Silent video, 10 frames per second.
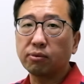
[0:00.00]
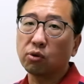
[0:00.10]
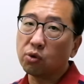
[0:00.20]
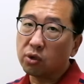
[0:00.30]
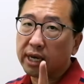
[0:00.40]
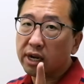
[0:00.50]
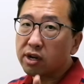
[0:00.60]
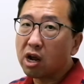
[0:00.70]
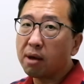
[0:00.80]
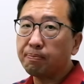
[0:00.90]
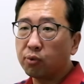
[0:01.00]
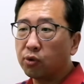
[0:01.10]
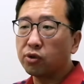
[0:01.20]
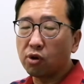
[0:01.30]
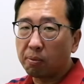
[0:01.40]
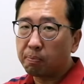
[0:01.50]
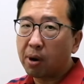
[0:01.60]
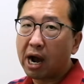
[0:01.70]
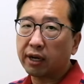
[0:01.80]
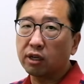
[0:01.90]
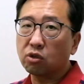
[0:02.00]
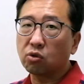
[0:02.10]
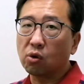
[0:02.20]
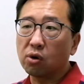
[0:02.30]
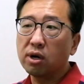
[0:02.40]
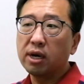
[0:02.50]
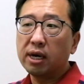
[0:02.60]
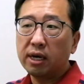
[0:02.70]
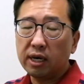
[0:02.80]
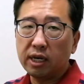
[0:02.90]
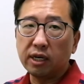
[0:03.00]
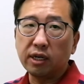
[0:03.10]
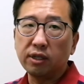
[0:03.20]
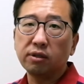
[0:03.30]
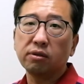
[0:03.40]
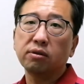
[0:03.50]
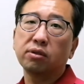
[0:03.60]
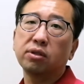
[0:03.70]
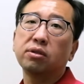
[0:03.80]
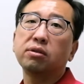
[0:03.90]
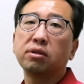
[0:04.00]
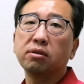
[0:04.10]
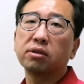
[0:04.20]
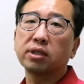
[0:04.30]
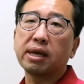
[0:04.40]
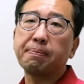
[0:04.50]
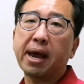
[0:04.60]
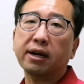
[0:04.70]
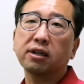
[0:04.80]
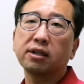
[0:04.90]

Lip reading: you cannot put your parking store in the setback.